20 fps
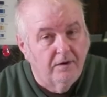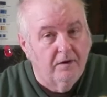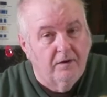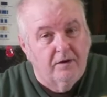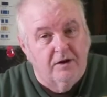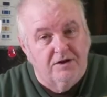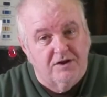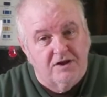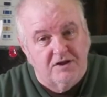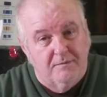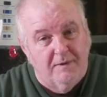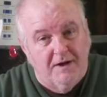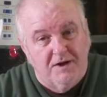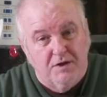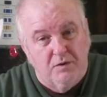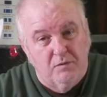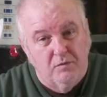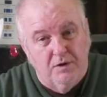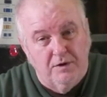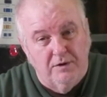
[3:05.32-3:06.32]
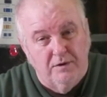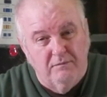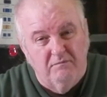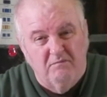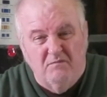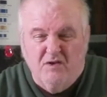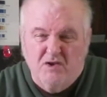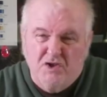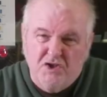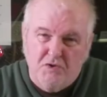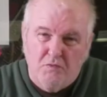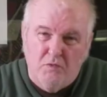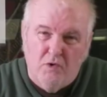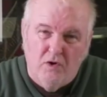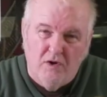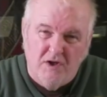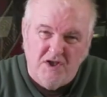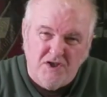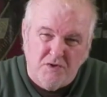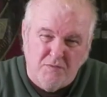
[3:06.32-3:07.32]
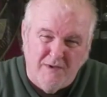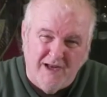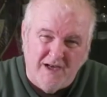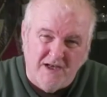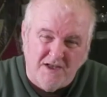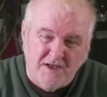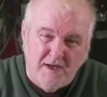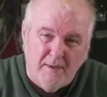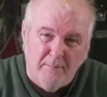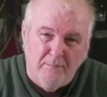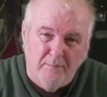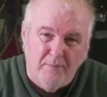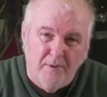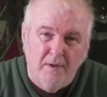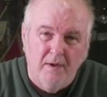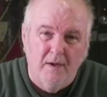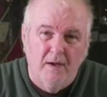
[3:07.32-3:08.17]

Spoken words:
you can just imagine wood swells up,